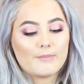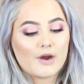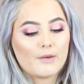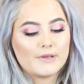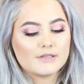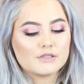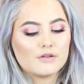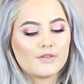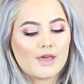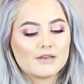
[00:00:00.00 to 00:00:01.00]
a brow
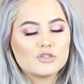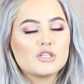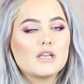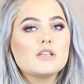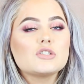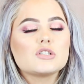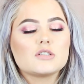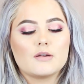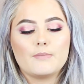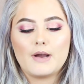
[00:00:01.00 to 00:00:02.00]
pencil that
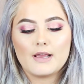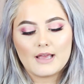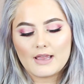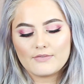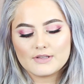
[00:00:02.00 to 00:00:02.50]
changed my life.